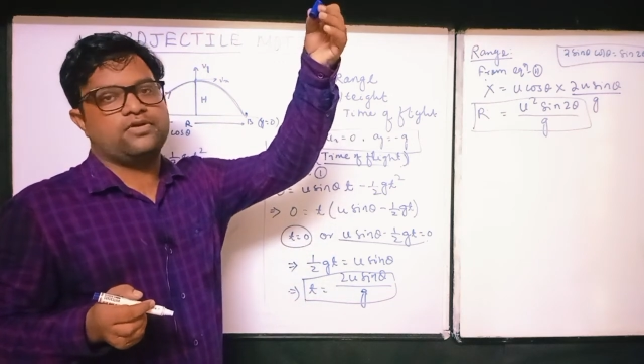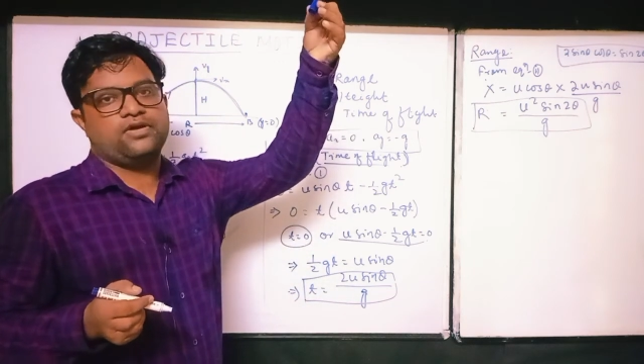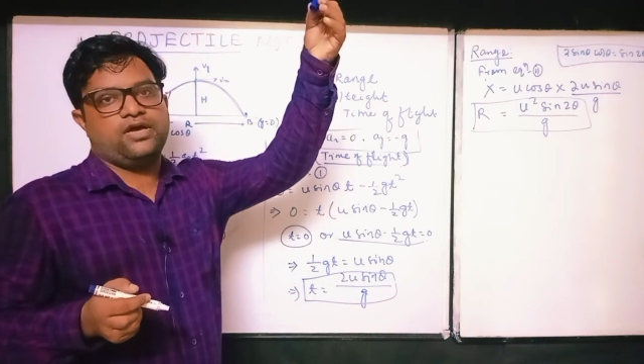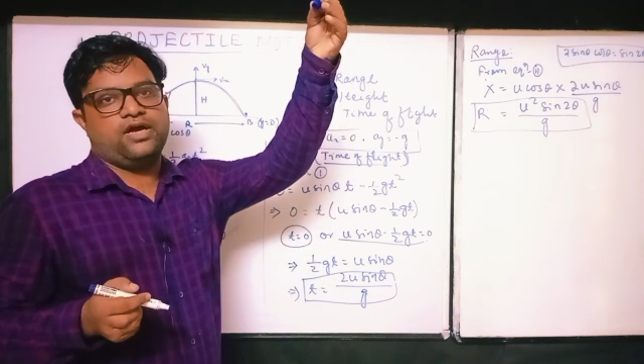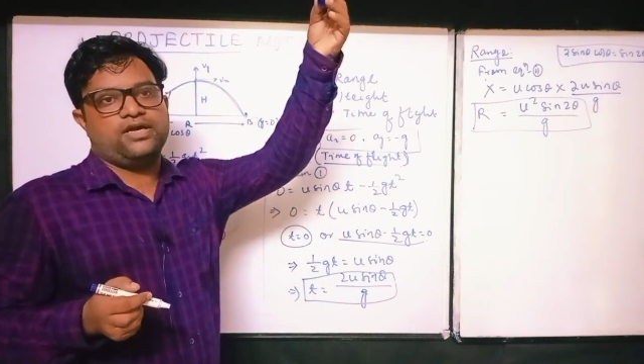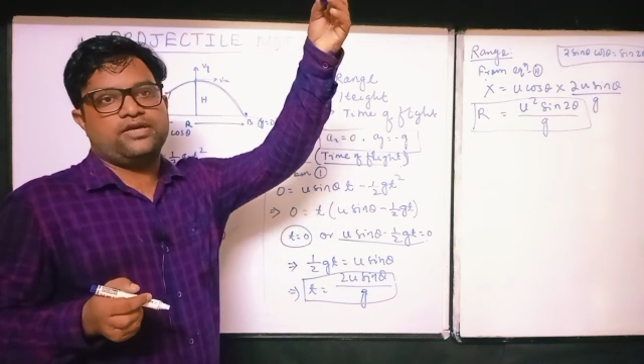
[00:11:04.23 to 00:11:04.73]

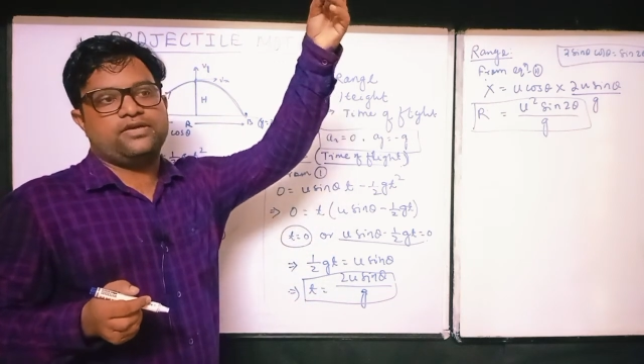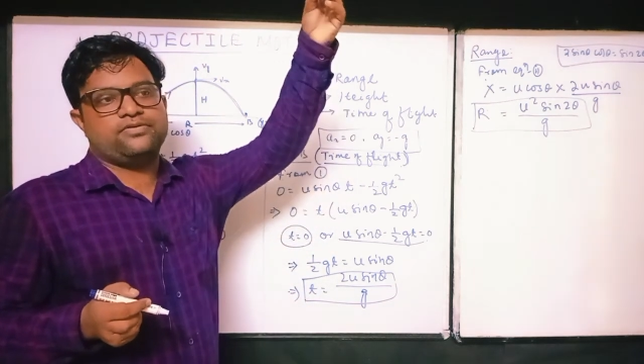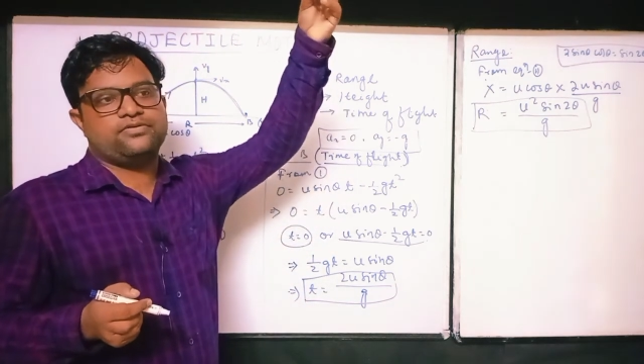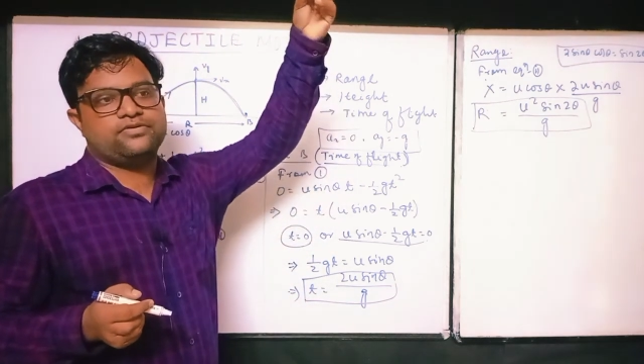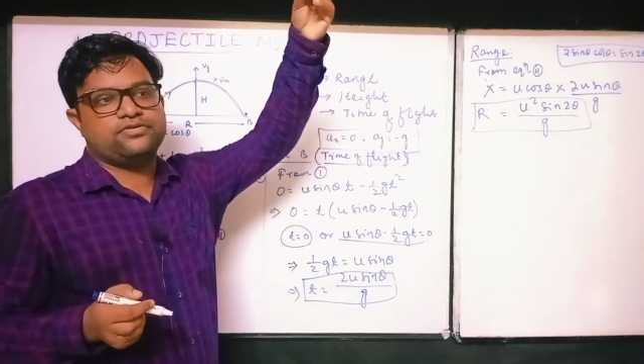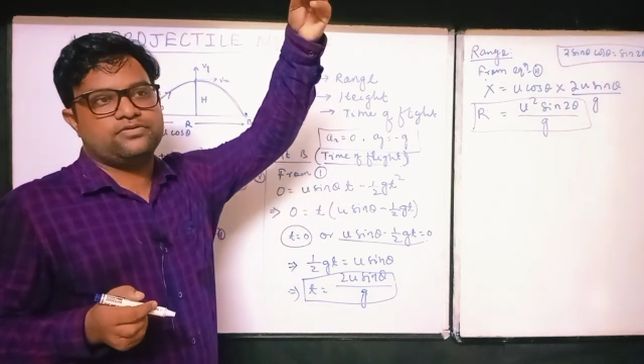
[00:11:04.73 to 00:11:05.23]
and
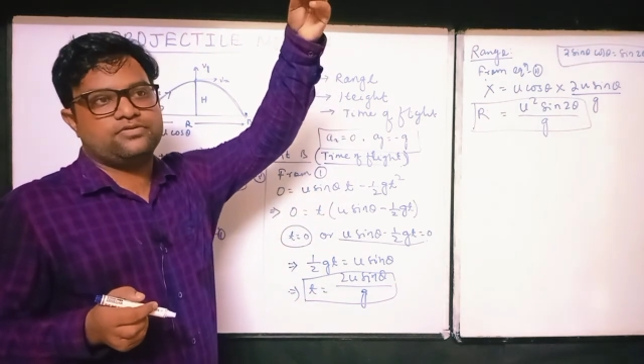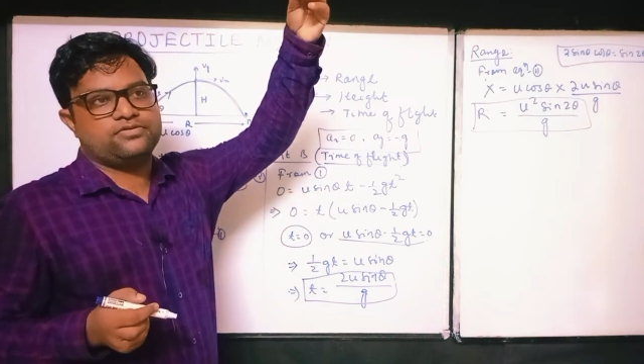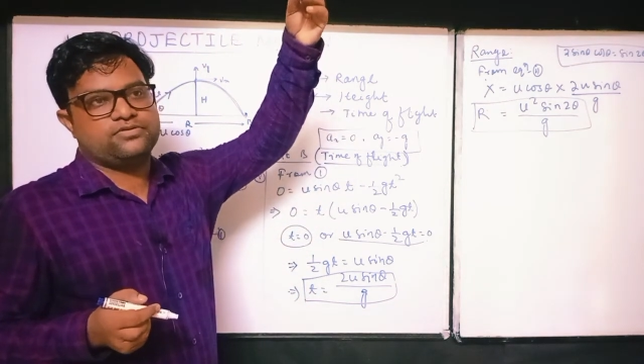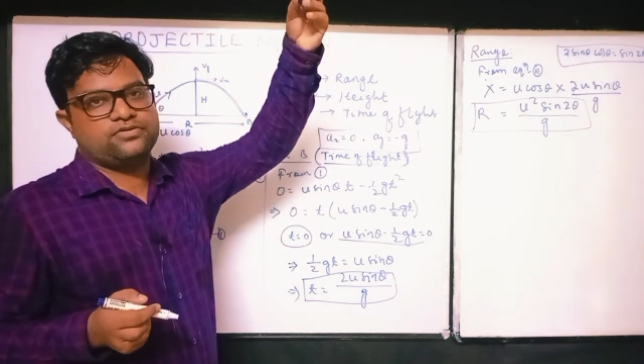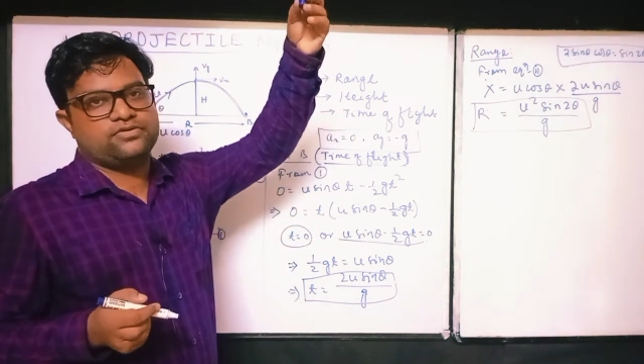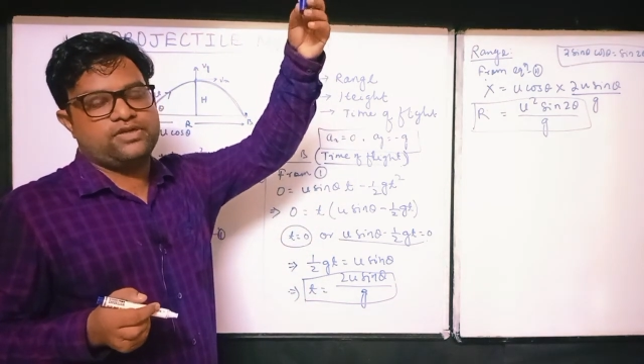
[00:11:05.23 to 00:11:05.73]

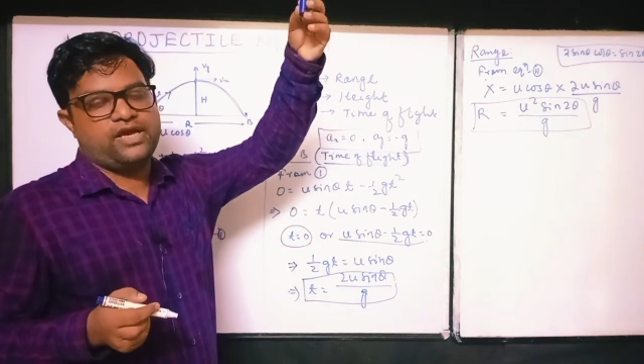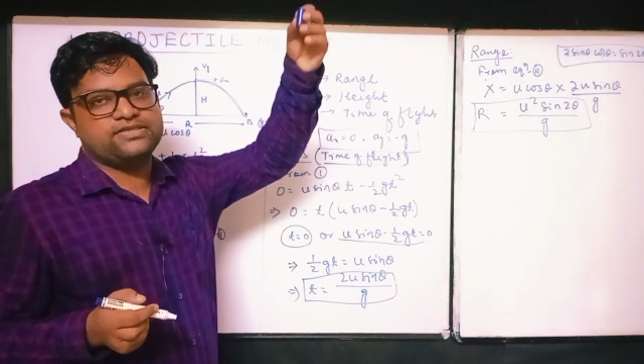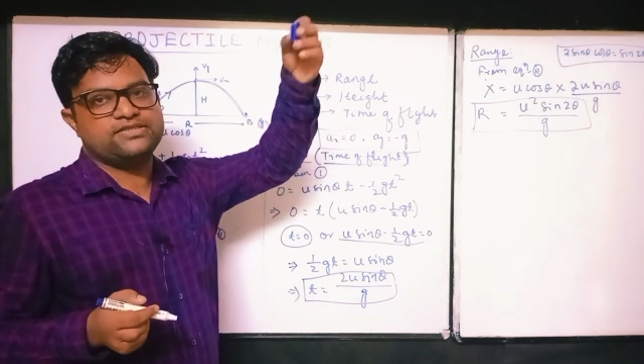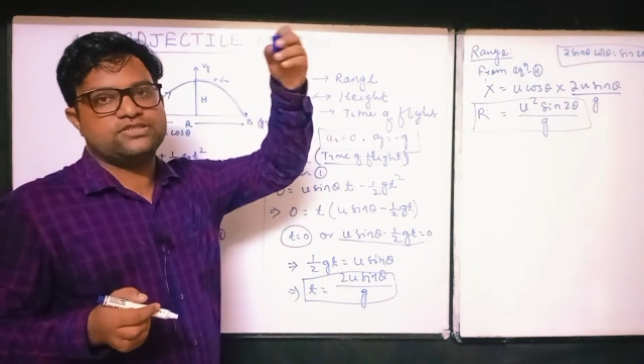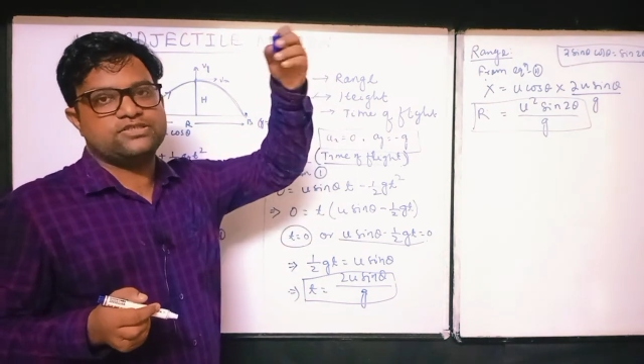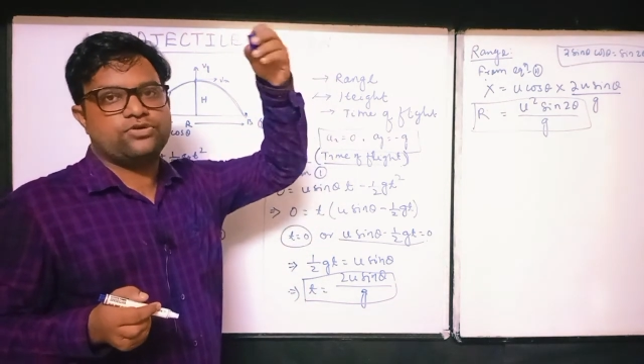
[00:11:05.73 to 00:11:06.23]
as it
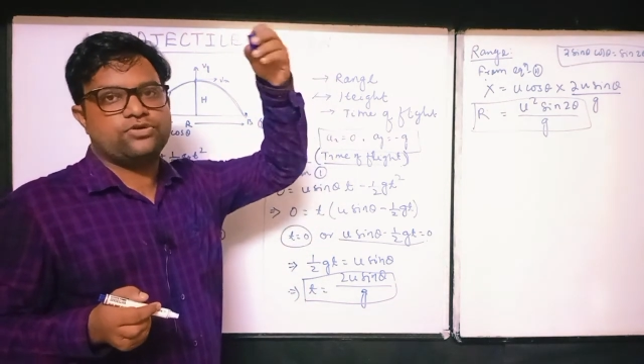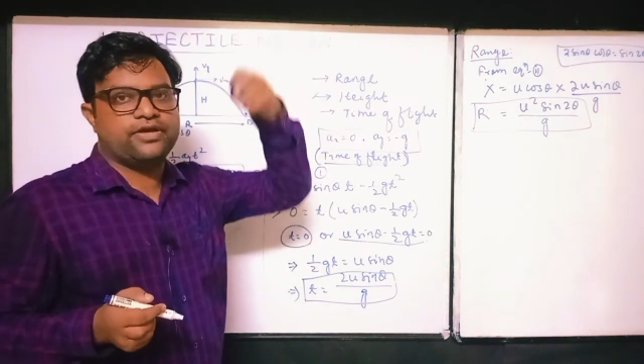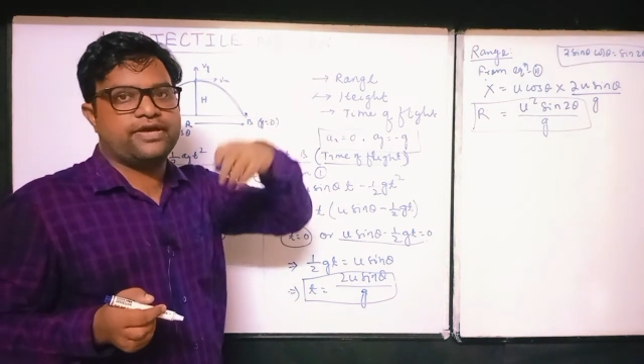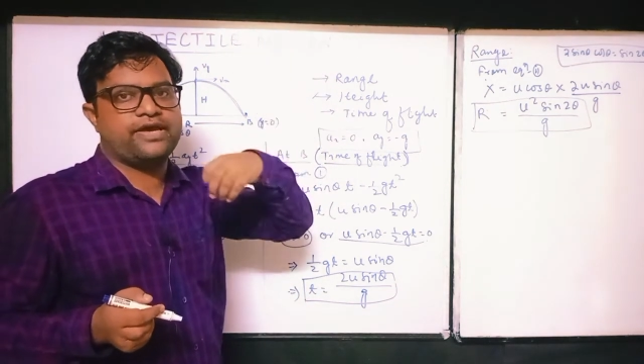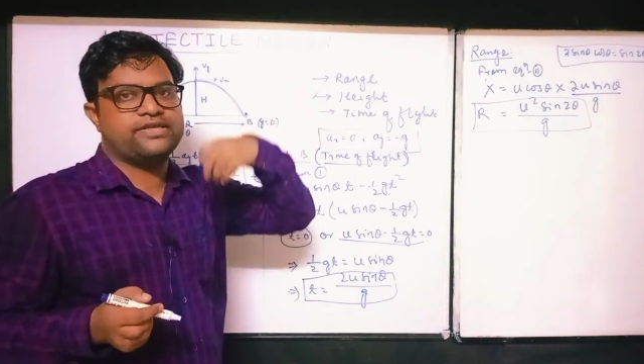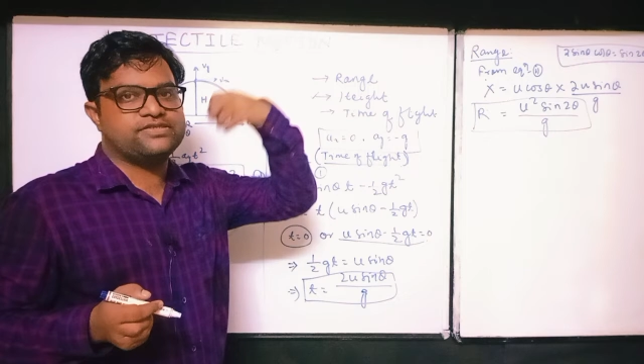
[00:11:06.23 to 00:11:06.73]
is going
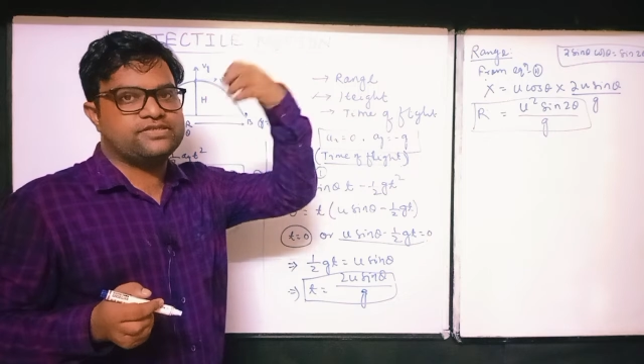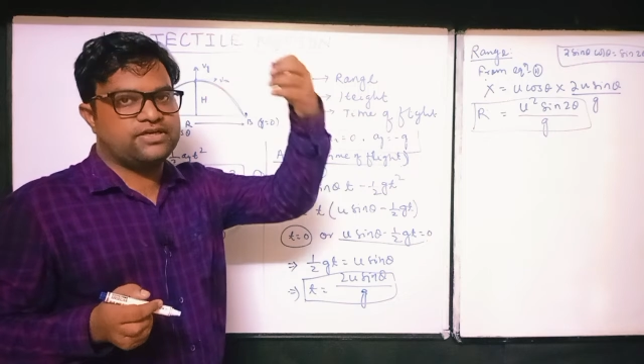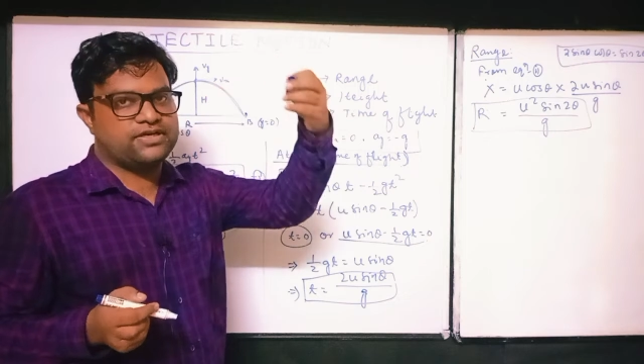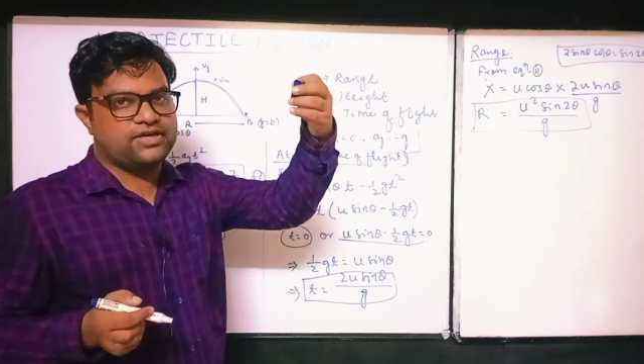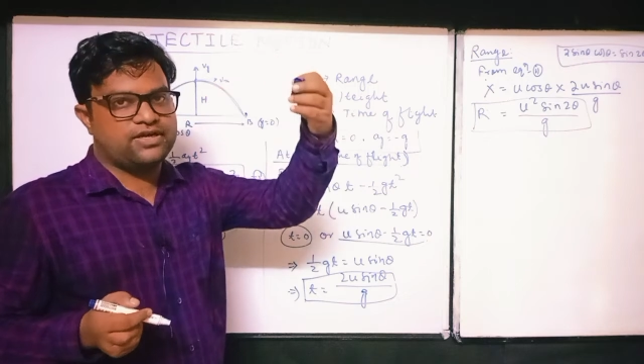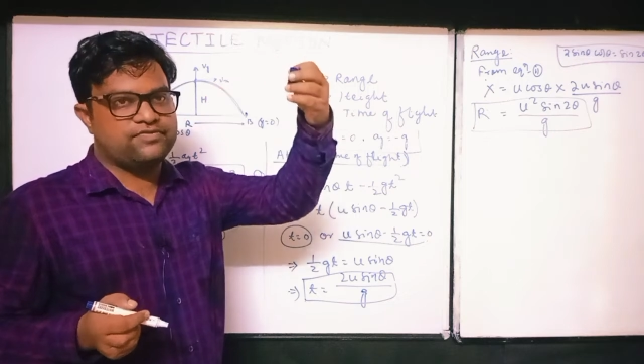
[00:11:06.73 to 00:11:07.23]
against the
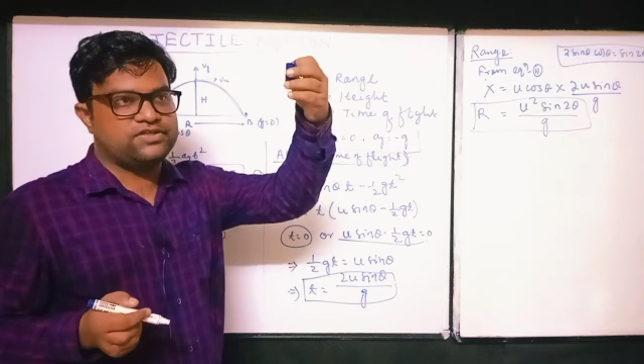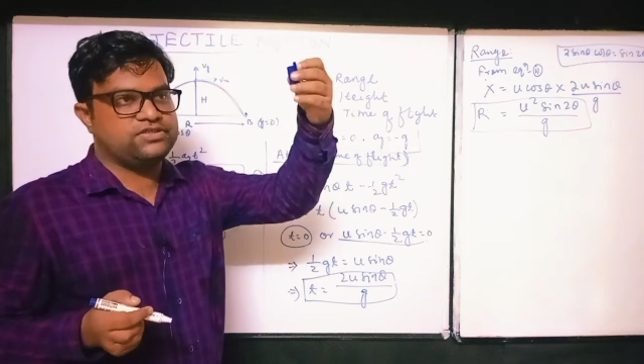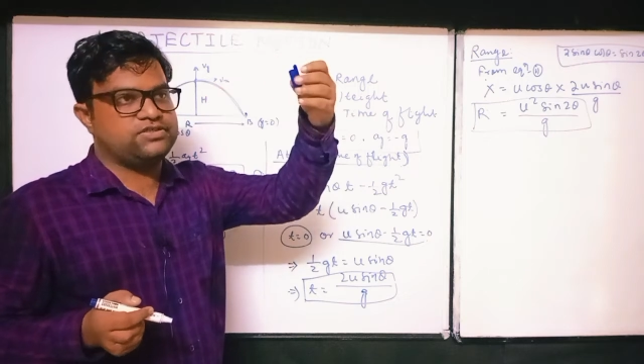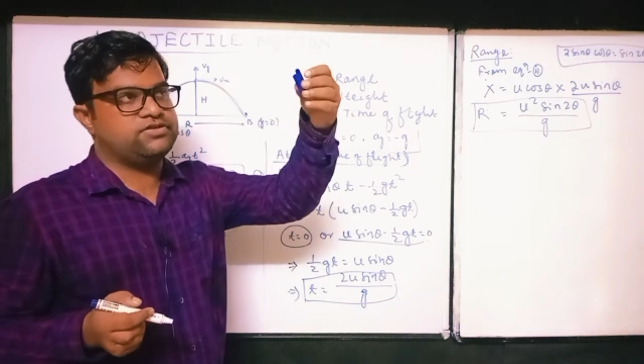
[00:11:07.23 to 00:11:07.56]
gravity,